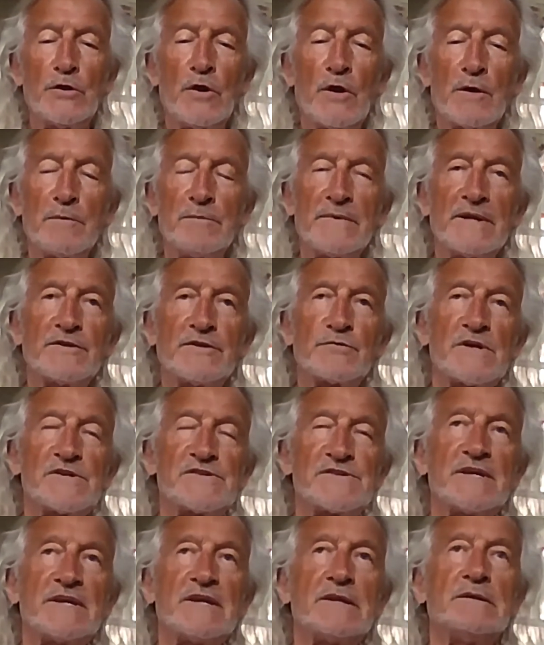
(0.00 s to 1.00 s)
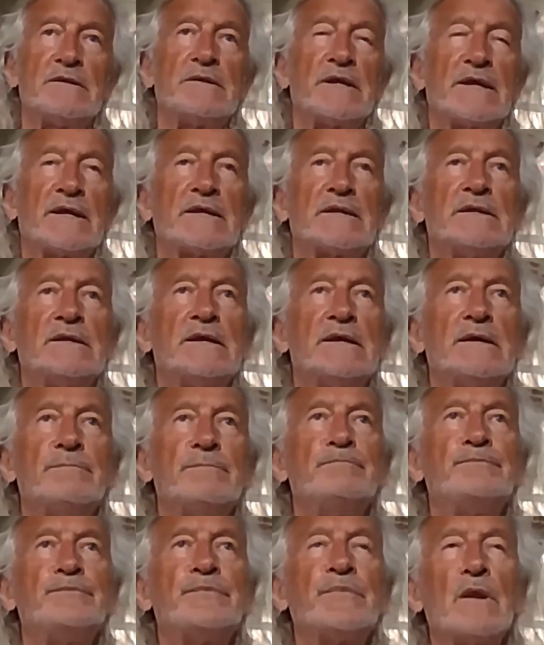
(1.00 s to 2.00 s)
I'm interested in
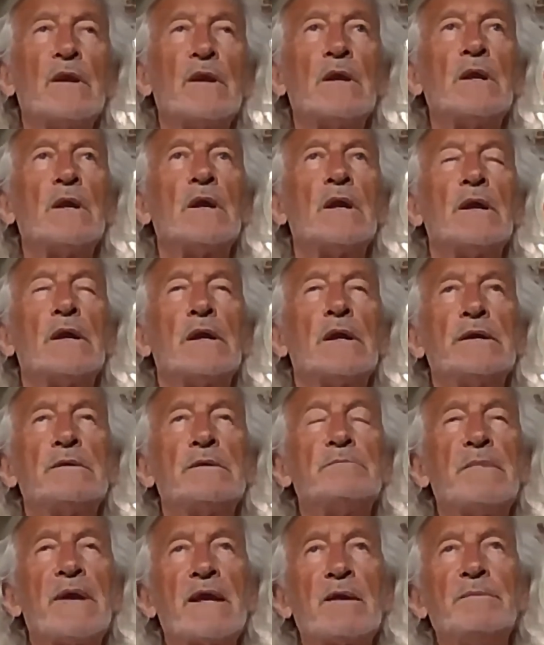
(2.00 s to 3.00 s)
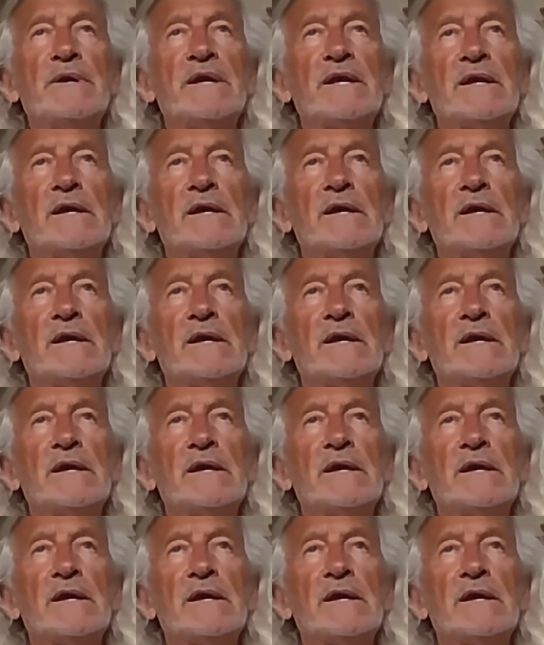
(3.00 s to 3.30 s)
maybe